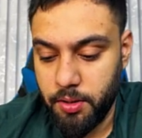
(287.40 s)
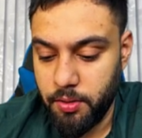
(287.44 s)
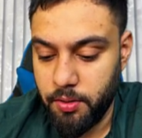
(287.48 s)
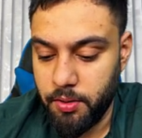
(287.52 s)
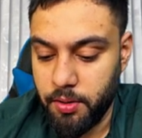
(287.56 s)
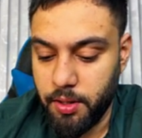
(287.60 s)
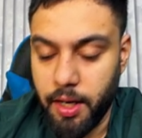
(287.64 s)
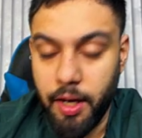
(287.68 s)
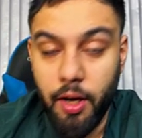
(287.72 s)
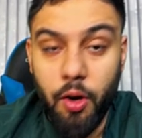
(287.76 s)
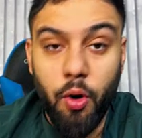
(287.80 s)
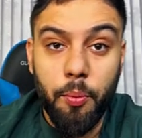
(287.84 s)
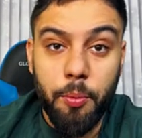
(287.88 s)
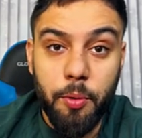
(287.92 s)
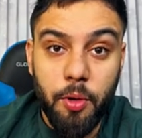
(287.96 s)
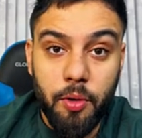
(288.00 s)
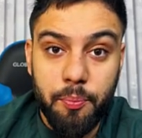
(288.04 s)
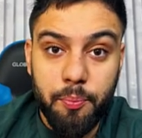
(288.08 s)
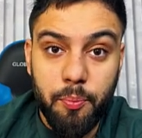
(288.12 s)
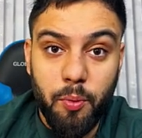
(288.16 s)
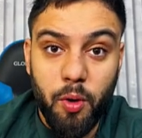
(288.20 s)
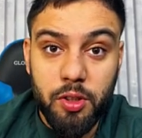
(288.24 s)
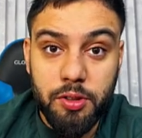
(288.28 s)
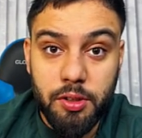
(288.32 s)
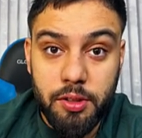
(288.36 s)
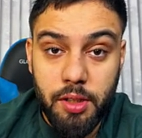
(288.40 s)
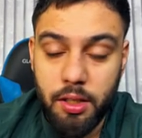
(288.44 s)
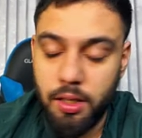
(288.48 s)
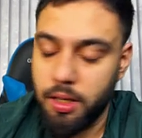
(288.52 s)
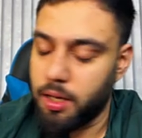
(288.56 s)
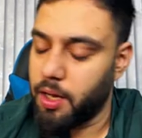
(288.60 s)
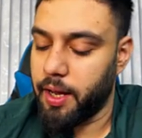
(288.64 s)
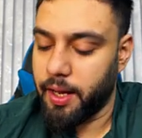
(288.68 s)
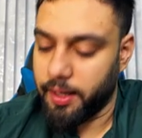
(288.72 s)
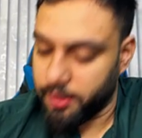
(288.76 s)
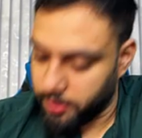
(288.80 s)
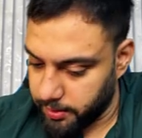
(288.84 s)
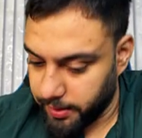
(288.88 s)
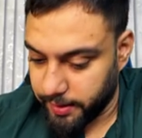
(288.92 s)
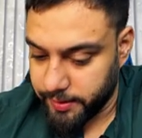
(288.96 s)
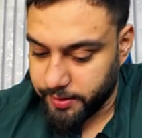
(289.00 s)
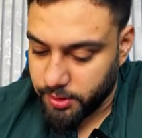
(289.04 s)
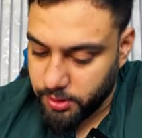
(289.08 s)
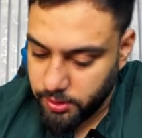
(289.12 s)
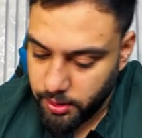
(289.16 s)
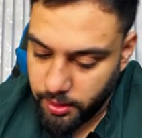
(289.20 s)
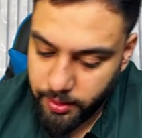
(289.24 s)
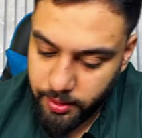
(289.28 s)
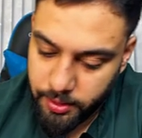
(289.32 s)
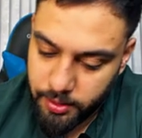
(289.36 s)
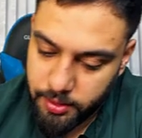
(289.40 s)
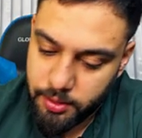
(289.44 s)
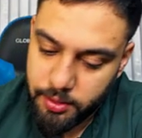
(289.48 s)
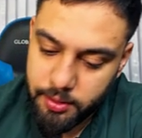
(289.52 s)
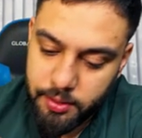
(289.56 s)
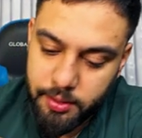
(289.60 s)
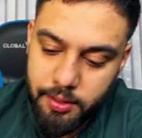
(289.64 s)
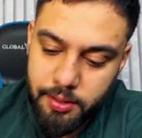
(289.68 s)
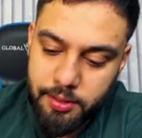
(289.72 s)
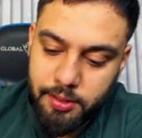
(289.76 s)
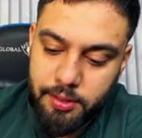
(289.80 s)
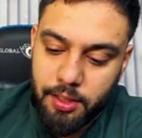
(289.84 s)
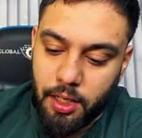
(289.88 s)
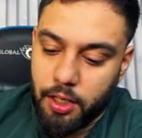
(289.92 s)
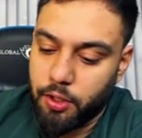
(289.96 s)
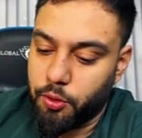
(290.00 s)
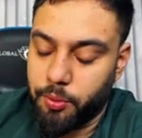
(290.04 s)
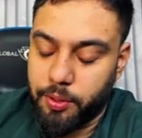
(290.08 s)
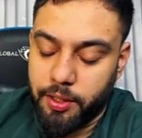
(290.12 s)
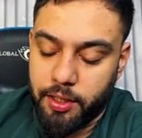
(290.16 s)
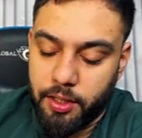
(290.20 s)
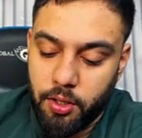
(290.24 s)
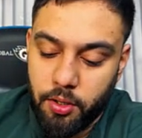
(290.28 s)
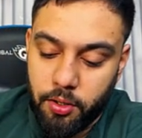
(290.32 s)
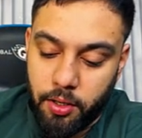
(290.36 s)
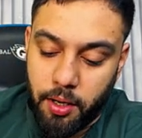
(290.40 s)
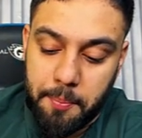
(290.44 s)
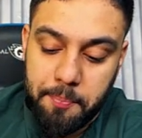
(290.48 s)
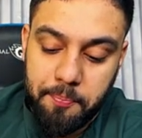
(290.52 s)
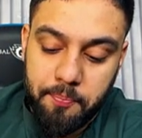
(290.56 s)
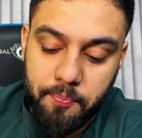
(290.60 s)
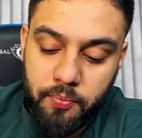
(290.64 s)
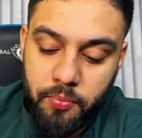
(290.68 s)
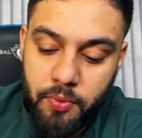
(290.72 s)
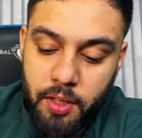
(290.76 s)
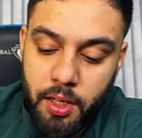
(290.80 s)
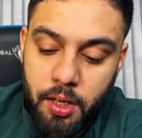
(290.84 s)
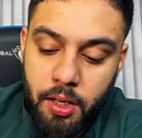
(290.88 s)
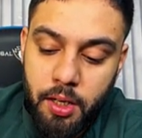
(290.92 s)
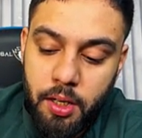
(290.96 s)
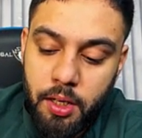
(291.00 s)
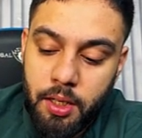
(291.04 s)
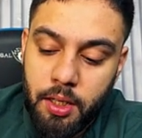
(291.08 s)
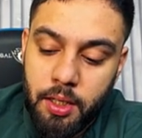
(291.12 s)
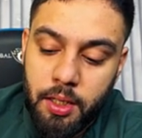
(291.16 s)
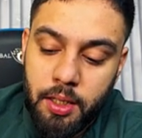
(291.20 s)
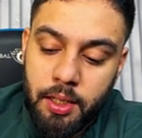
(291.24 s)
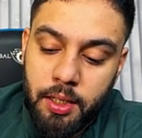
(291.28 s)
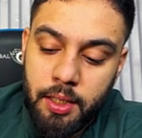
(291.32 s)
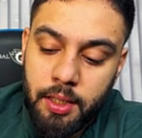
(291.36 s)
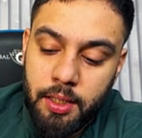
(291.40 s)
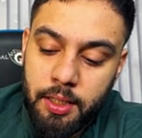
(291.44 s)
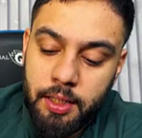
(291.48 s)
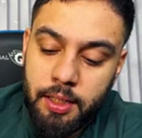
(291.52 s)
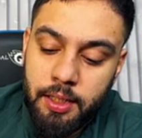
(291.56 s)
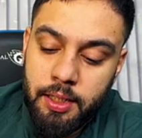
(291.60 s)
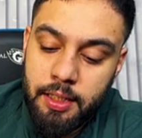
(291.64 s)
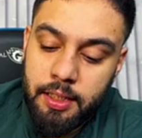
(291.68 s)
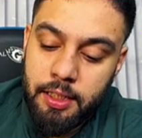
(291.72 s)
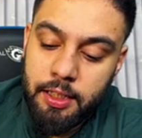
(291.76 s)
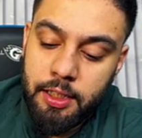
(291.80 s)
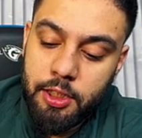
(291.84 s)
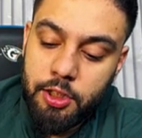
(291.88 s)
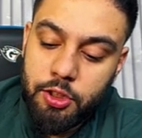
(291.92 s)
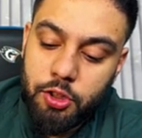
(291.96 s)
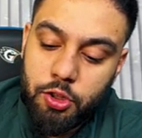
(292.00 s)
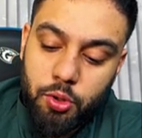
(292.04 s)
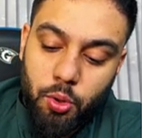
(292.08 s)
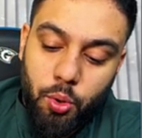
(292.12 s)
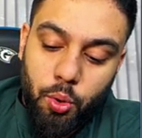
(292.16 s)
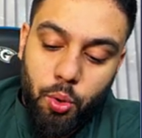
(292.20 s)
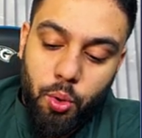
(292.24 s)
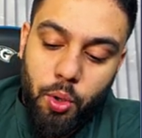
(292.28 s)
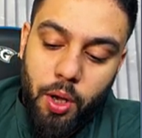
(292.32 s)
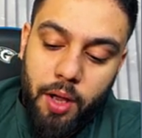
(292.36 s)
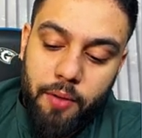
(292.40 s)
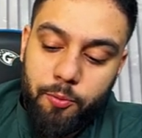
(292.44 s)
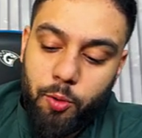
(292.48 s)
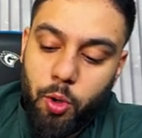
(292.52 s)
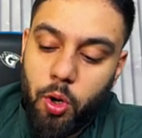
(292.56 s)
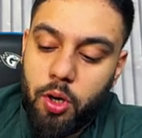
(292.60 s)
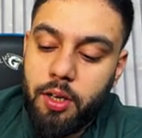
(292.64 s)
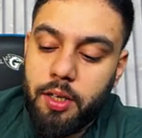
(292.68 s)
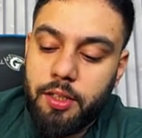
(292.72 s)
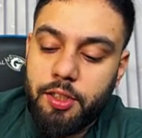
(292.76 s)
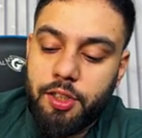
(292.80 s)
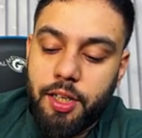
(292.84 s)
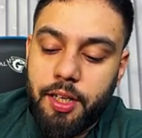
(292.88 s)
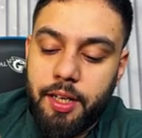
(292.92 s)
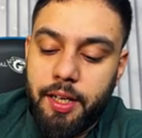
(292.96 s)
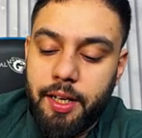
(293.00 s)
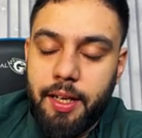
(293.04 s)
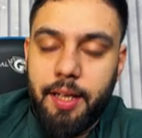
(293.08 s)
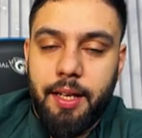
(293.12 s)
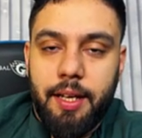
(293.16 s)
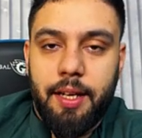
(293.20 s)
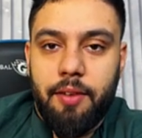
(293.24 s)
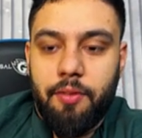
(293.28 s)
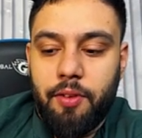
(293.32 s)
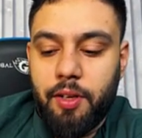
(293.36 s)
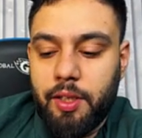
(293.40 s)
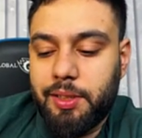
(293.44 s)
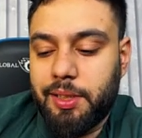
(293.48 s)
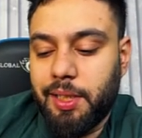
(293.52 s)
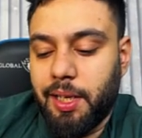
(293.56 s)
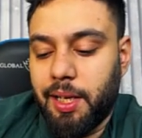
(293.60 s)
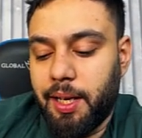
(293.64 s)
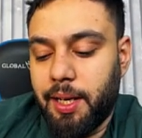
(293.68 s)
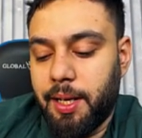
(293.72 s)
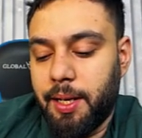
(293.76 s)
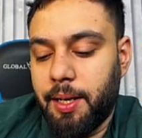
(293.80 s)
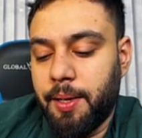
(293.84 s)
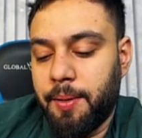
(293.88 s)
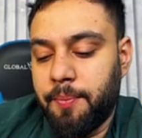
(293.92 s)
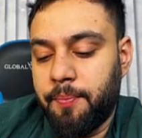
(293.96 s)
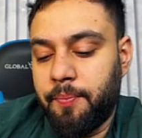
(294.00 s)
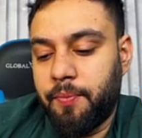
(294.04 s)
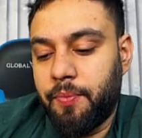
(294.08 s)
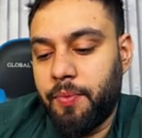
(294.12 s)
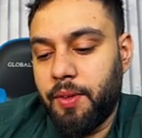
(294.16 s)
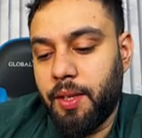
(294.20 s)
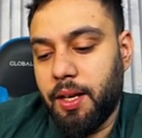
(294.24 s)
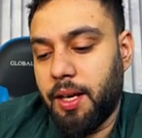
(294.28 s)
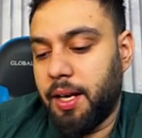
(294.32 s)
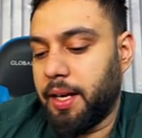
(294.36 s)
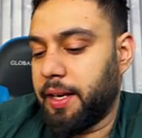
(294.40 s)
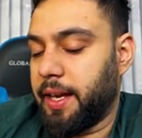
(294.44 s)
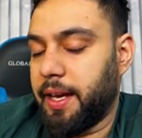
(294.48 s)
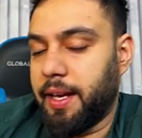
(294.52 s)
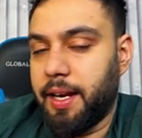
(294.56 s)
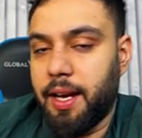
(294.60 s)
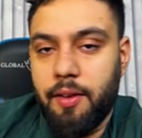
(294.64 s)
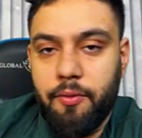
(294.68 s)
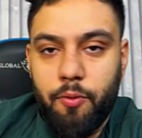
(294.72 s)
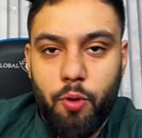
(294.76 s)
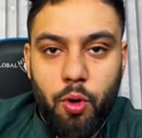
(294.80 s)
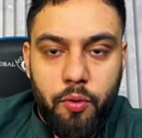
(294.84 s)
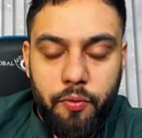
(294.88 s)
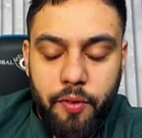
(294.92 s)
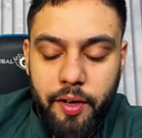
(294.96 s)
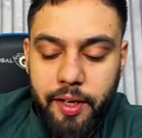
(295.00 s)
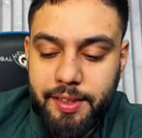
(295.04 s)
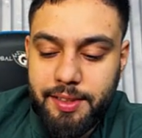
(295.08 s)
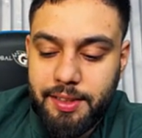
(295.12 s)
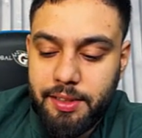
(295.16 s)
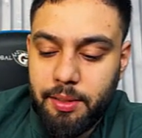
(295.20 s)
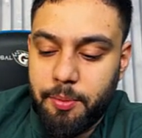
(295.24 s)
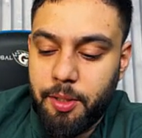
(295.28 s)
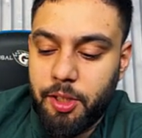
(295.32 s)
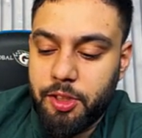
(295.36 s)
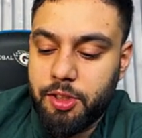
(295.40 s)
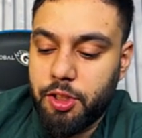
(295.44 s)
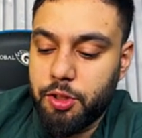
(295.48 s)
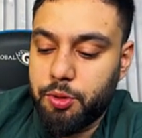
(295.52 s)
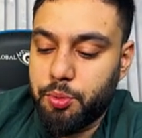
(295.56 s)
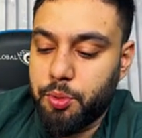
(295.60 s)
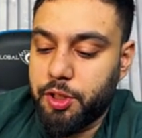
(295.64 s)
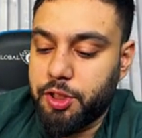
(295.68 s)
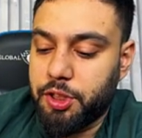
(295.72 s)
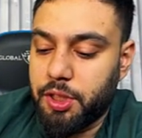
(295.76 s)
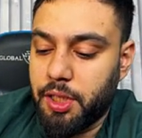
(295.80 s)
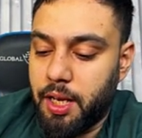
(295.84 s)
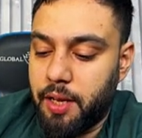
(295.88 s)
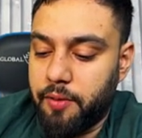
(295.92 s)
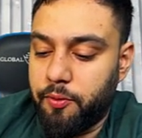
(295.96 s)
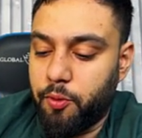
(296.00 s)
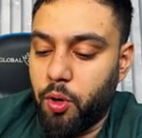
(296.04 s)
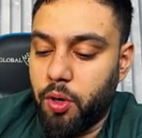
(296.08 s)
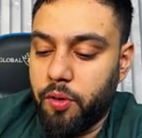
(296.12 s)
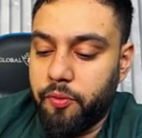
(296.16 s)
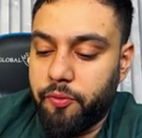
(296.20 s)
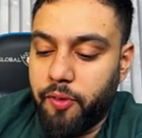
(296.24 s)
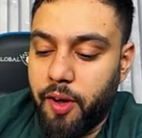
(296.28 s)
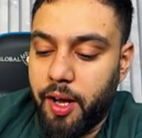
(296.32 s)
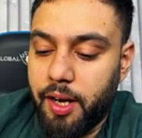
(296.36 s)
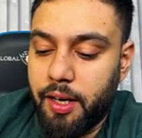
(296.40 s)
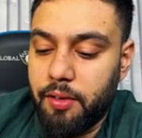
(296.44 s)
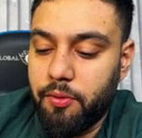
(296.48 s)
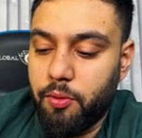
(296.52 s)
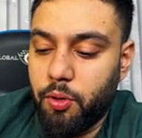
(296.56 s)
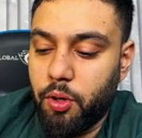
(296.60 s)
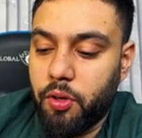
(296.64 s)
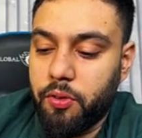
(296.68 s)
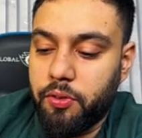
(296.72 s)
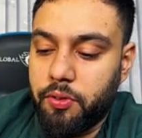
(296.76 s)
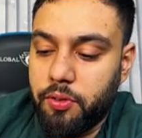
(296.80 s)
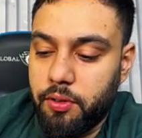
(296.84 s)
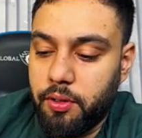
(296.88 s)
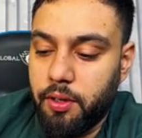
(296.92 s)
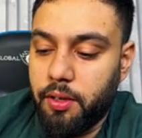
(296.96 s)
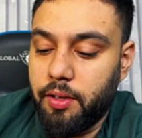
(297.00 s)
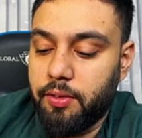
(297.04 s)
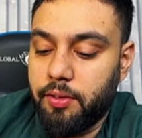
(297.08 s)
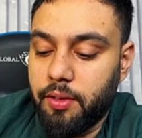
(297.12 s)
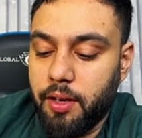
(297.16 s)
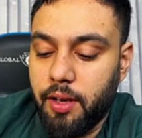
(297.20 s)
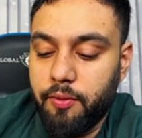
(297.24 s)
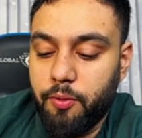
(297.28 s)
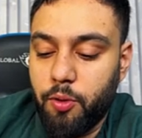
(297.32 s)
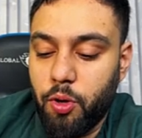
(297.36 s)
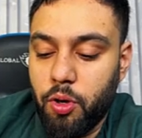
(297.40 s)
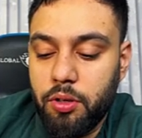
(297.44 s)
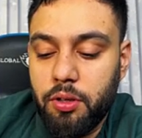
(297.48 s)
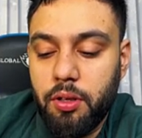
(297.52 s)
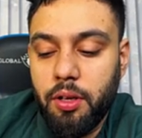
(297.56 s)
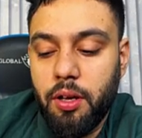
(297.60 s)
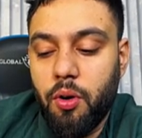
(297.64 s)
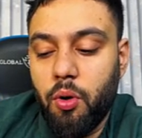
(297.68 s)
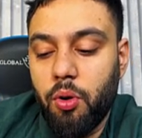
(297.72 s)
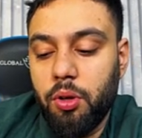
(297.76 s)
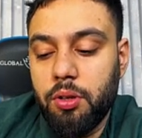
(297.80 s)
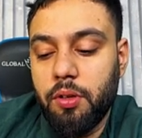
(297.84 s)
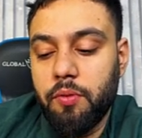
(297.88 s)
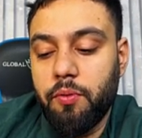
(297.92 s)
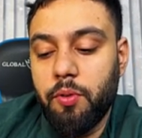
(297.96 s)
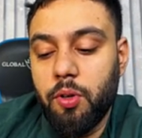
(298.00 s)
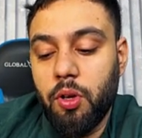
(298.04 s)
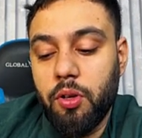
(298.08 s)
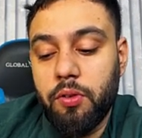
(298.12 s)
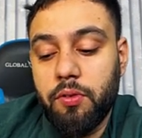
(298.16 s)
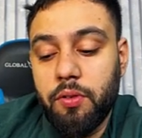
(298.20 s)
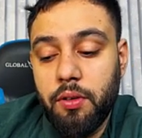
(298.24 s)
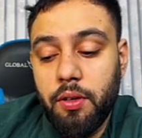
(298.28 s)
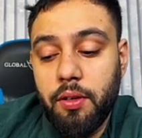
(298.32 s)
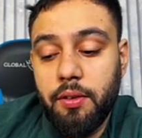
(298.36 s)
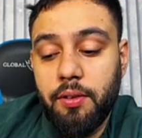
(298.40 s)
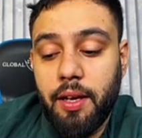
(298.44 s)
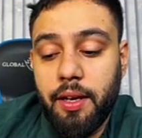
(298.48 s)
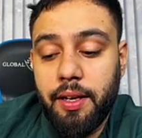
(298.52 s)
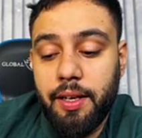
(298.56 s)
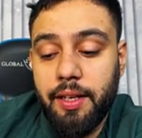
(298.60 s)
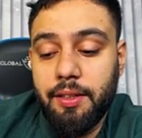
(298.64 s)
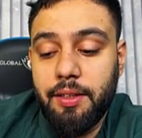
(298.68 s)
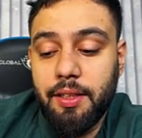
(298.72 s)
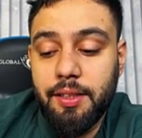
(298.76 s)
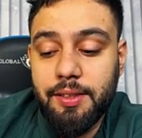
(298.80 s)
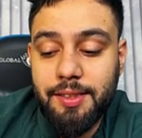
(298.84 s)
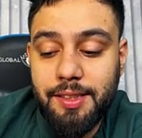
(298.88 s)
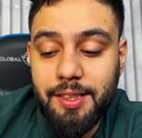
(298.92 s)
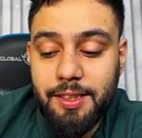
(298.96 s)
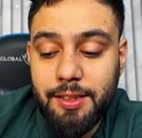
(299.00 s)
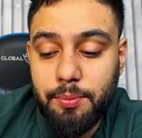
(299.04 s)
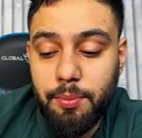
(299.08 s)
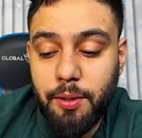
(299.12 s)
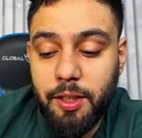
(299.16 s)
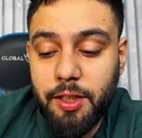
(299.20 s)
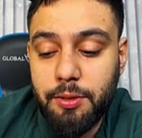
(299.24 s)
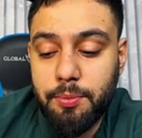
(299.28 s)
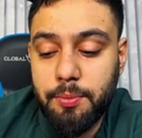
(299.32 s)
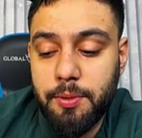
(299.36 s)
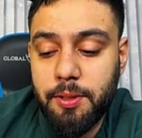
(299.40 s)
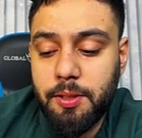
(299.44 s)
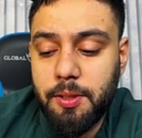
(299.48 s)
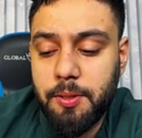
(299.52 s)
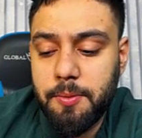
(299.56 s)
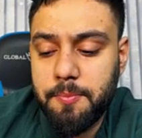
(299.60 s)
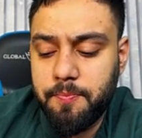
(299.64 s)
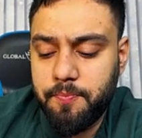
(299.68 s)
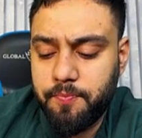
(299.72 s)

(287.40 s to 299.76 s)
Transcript: I hope you have paused it. Let's start doing it. Okay. So I've got a journey in which, again, I've got very similar situation. I've got final velocities. I've got all the velocities. I need this displacement.